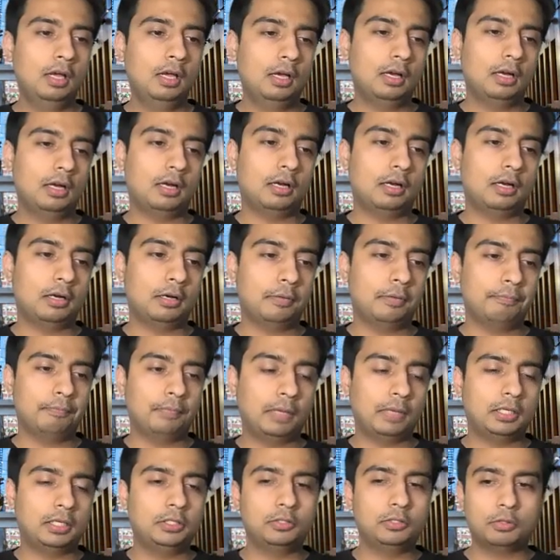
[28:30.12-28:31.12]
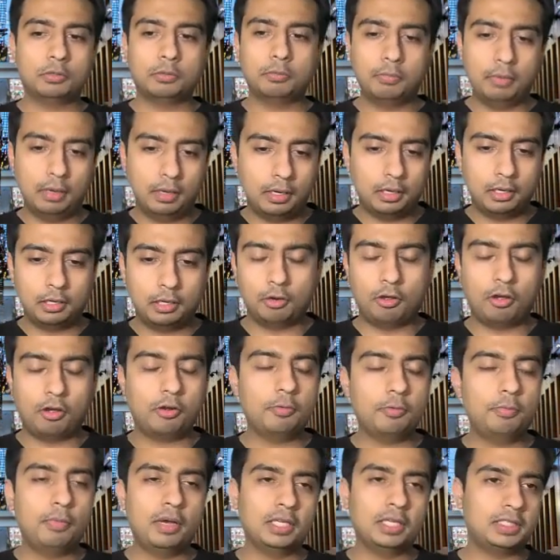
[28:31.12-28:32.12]
And you know, a lot
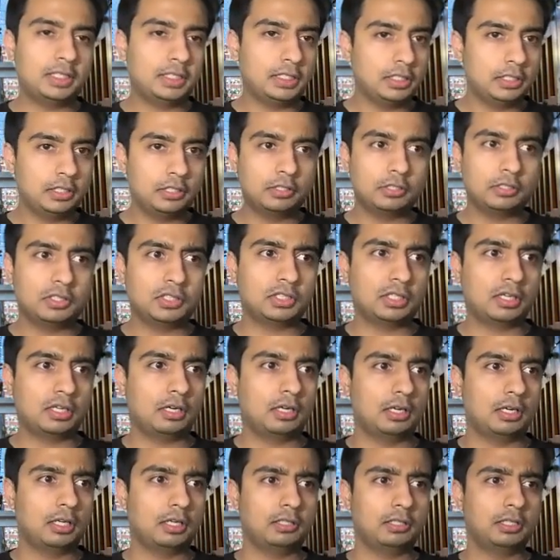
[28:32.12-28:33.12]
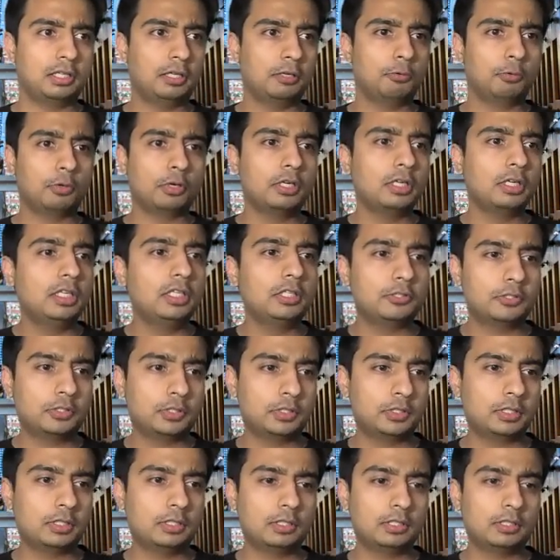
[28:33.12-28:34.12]
of my seniors are like, they weren't
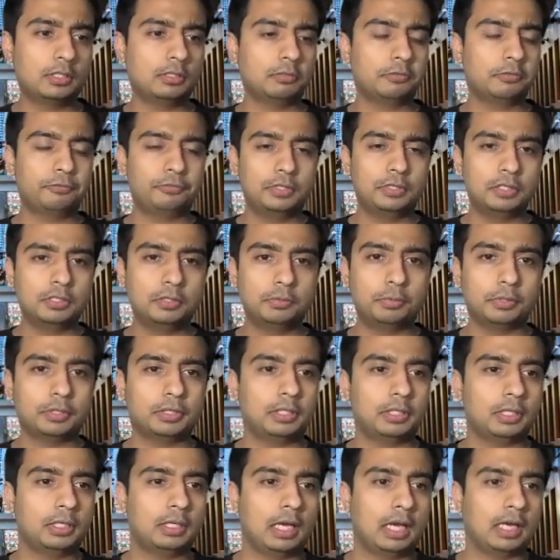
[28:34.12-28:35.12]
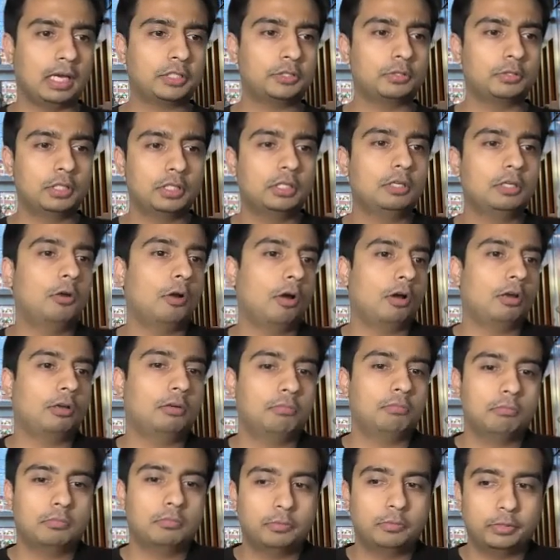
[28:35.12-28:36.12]
interested in the field, but they actually
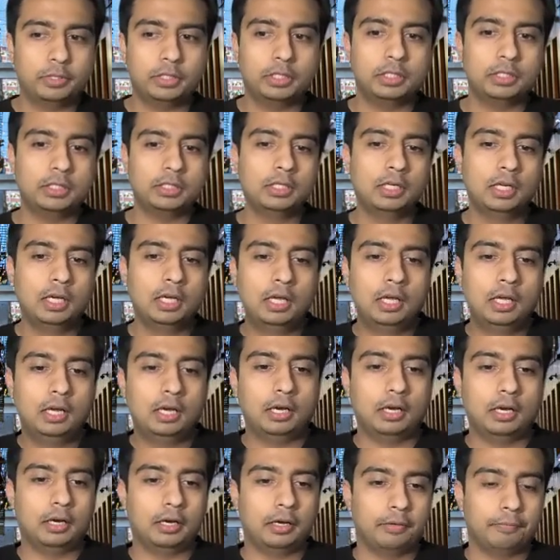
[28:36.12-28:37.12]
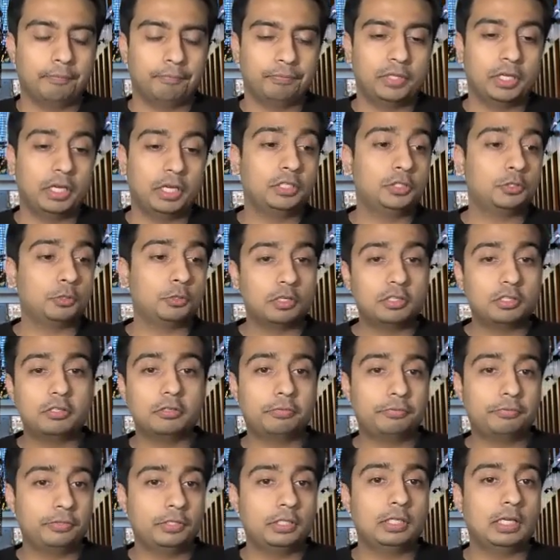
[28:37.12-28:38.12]
got really, they enjoyed the
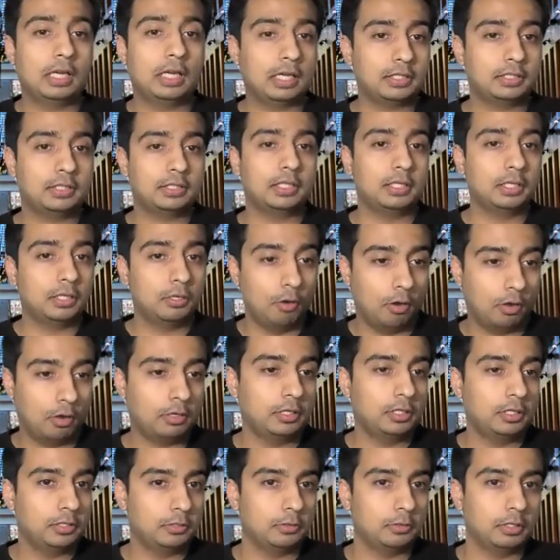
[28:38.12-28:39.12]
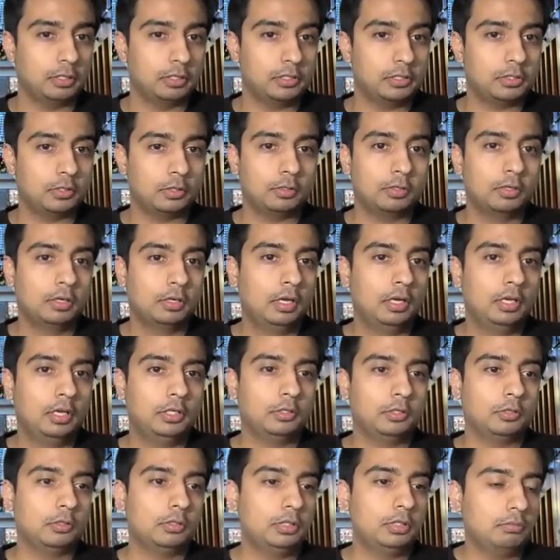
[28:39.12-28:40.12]
field as they got into it. So, you
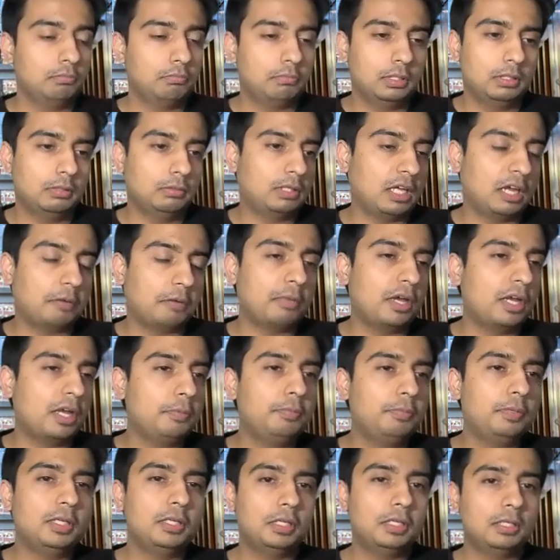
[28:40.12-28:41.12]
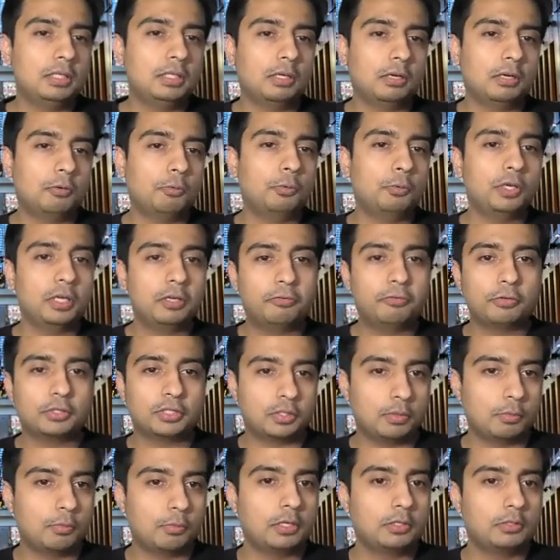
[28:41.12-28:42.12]
know, that might be a way for
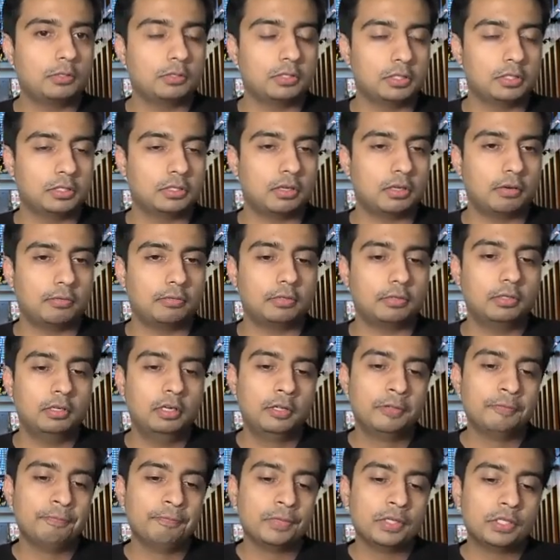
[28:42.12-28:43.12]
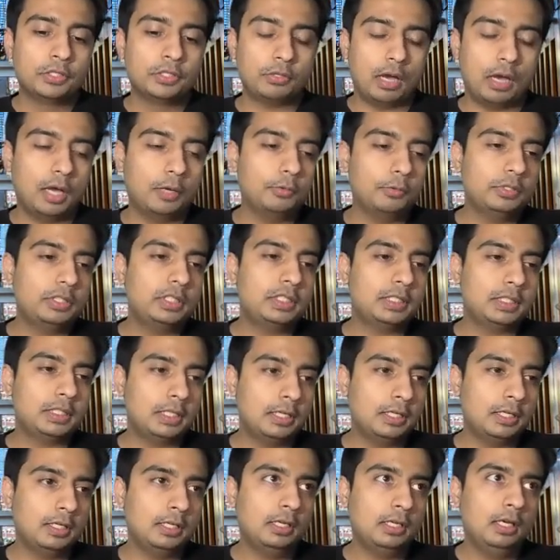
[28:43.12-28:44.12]
someone to discover. So I would
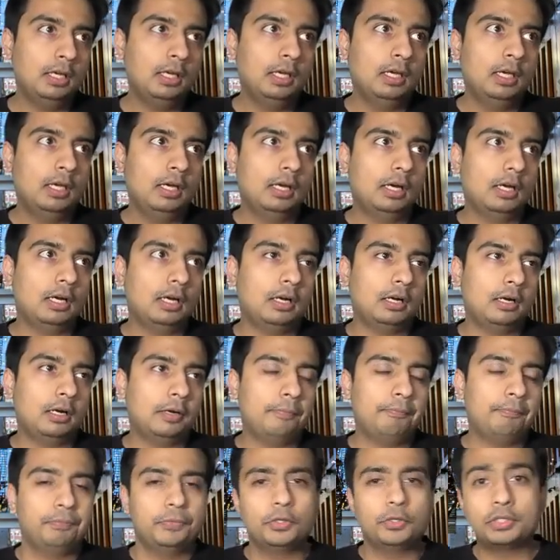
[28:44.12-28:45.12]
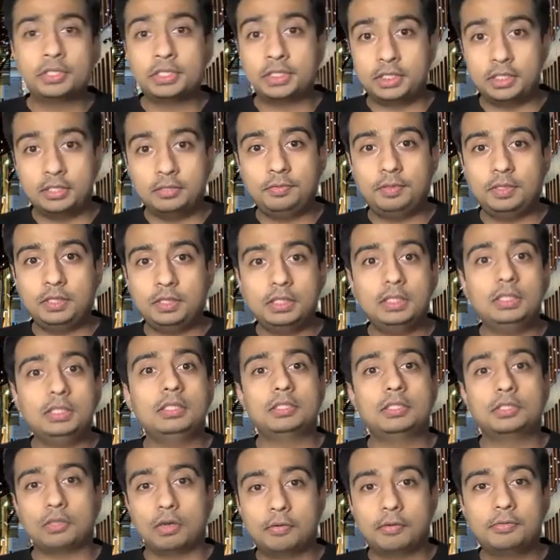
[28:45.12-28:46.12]
say your CV
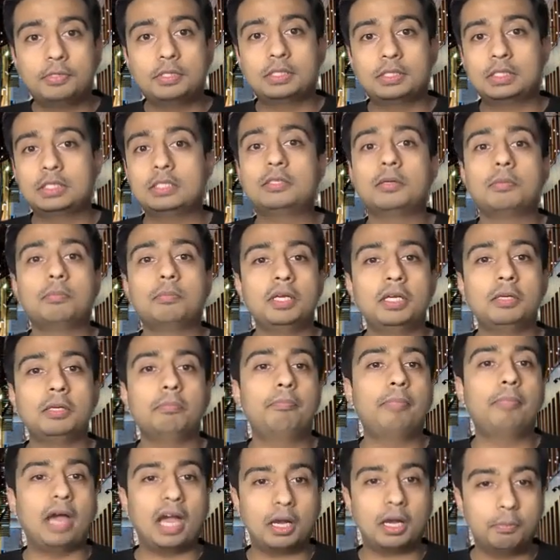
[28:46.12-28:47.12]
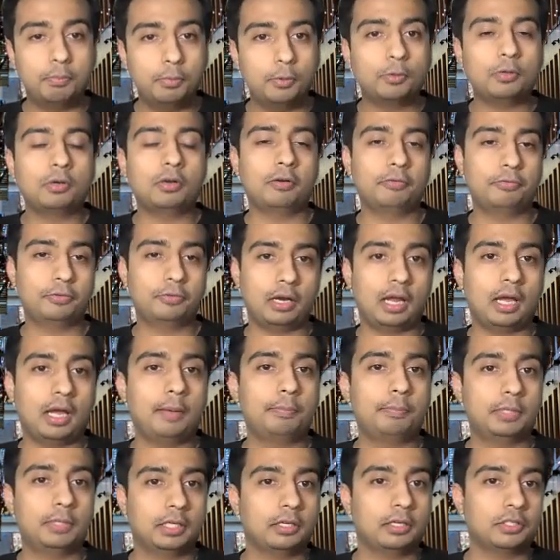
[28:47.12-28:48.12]
is obviously the main backbone of your
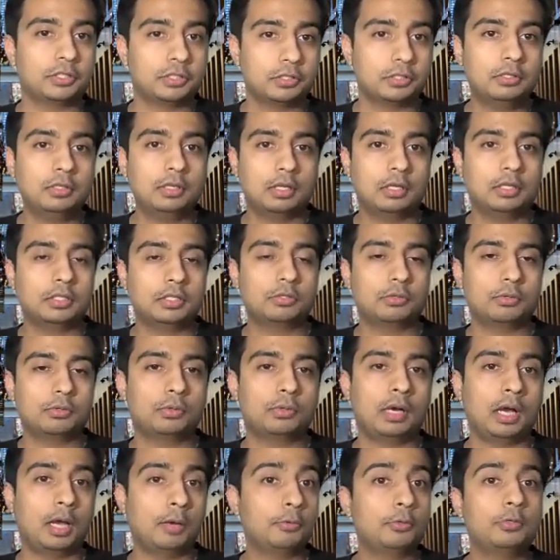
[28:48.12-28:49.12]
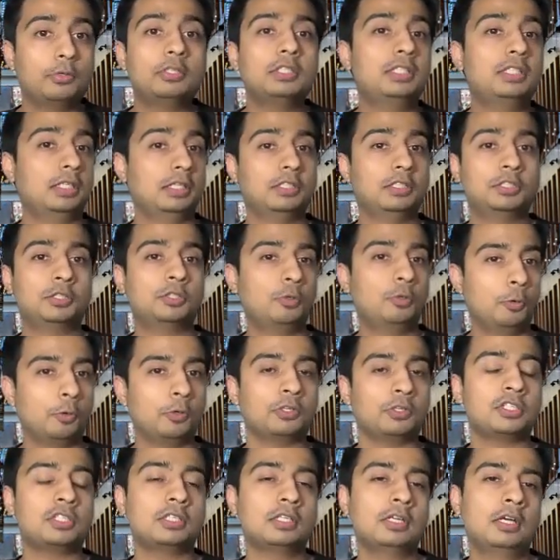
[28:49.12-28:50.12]
application. So I wouldn't say
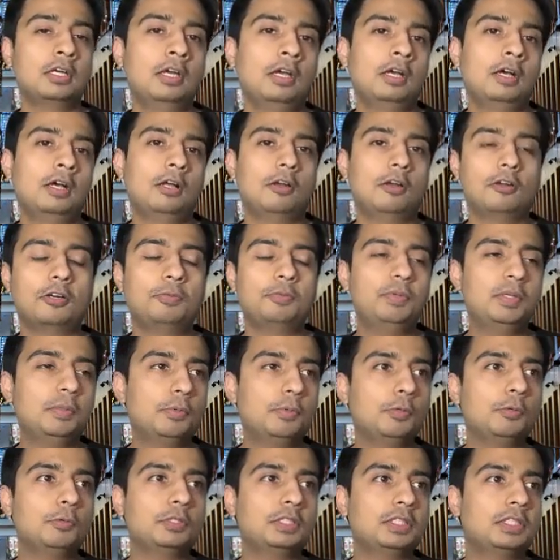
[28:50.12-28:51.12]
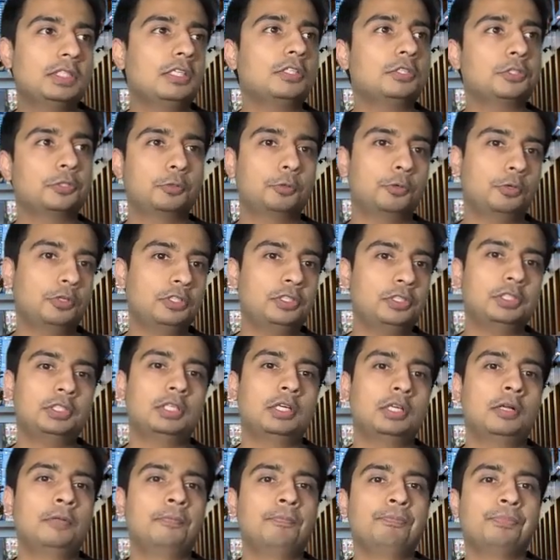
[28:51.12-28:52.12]
scores. A lot of people would say scores,
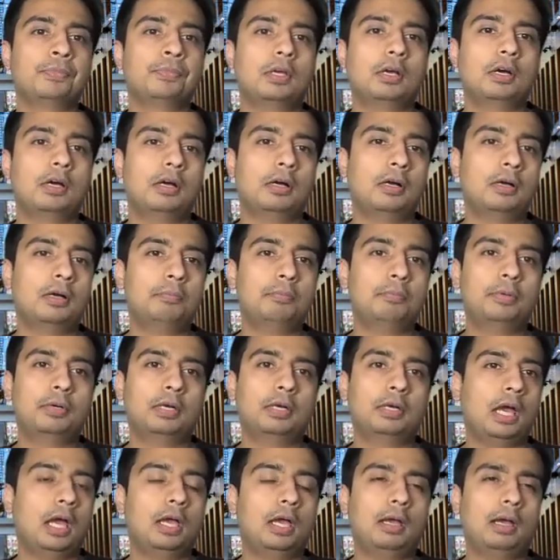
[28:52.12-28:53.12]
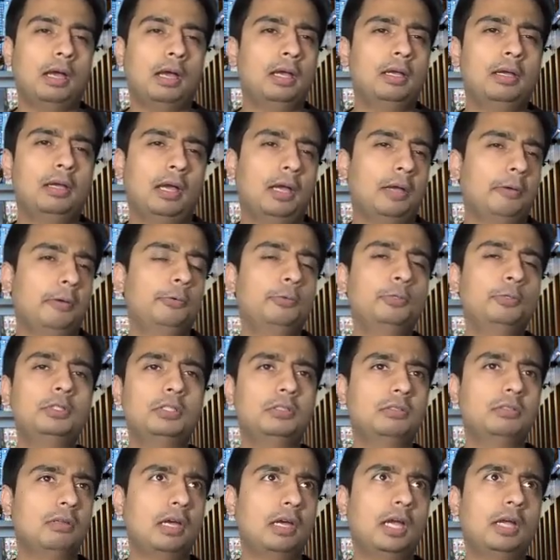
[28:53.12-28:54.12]
but I
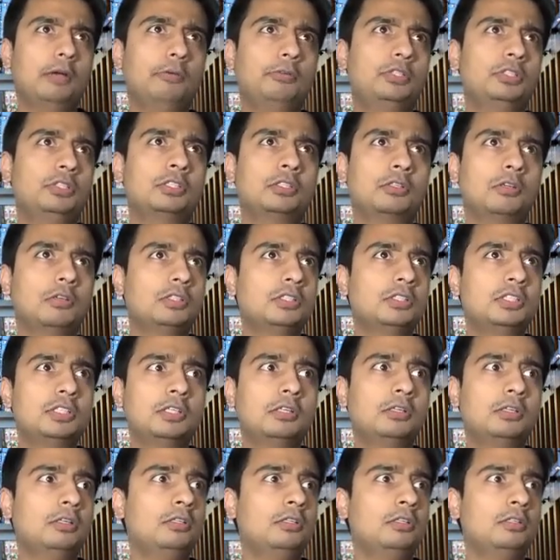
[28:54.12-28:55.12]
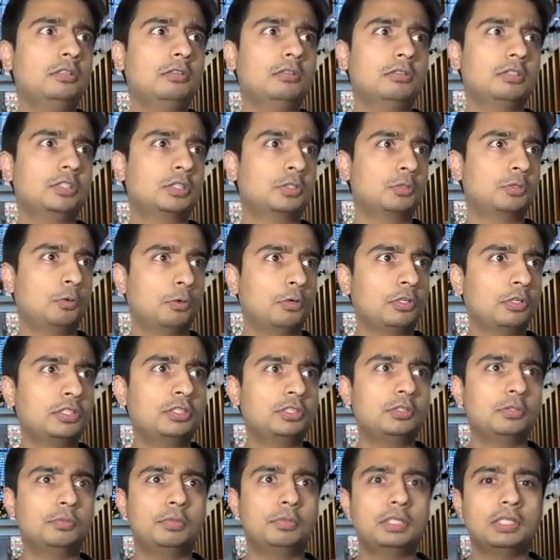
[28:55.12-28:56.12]
would just consider scores
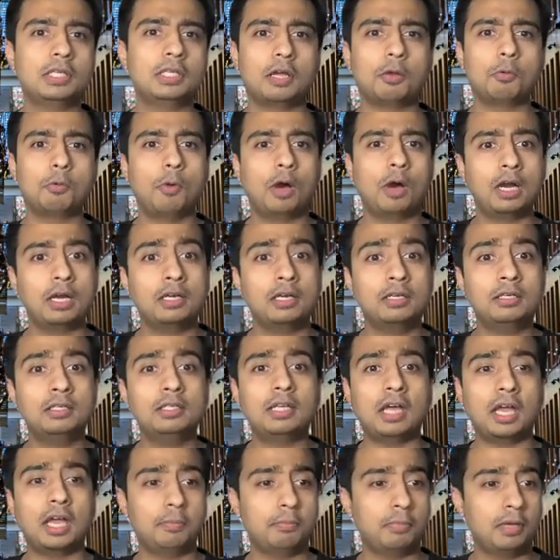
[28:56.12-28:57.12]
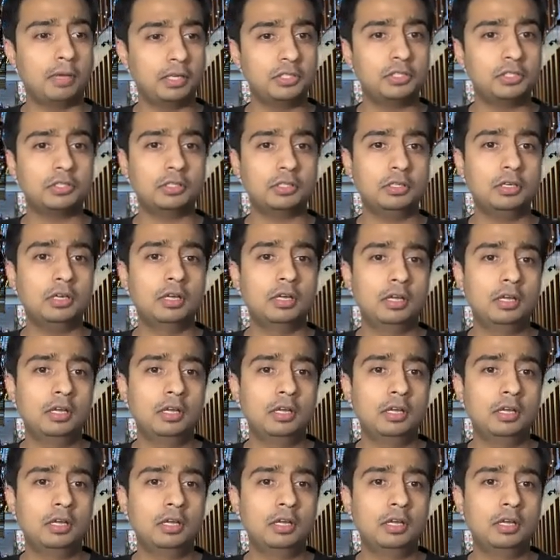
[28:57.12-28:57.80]
to be like one dimension.